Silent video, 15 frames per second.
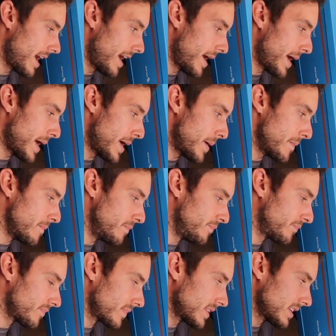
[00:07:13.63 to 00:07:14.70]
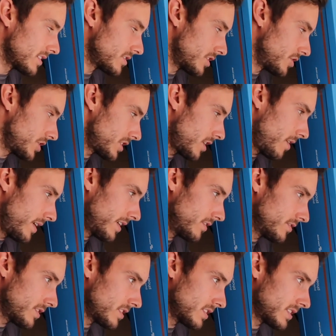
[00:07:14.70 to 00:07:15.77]
So just going
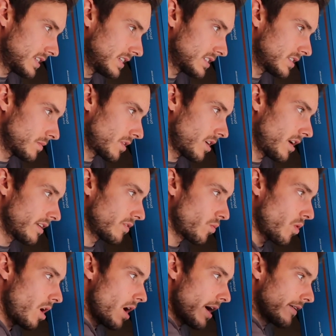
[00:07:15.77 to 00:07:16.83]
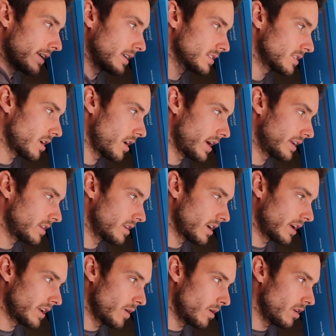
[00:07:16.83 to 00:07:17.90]
on to the system kind of wiring side,
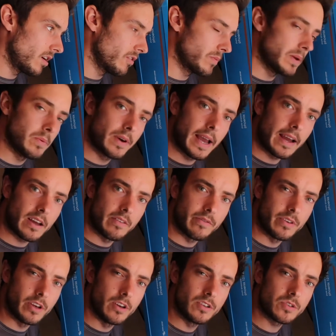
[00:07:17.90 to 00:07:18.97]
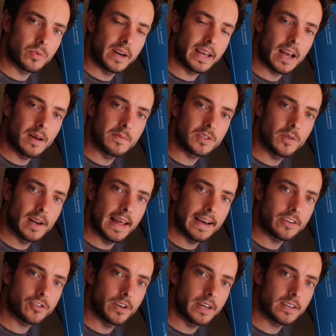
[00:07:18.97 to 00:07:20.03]
I know a lot of people get confused when it comes to
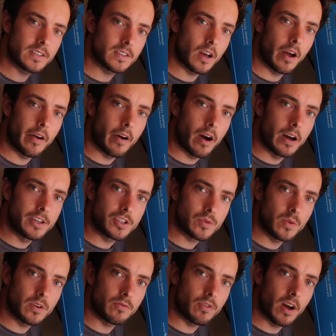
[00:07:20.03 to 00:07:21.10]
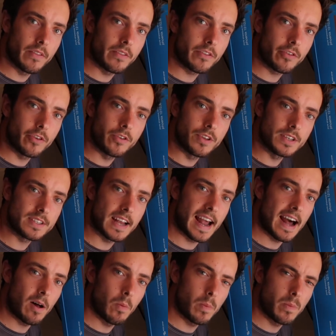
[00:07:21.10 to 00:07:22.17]
electric, so I just want to run through this to
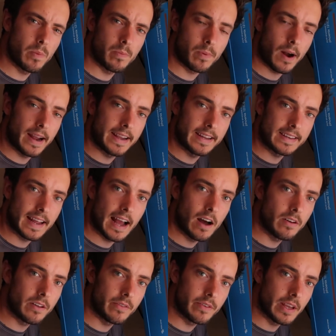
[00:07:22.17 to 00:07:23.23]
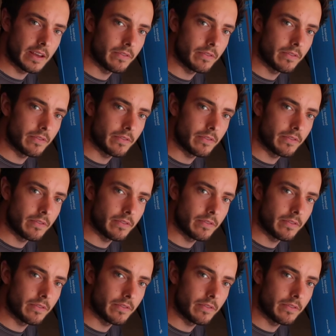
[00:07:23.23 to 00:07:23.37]
help break it down.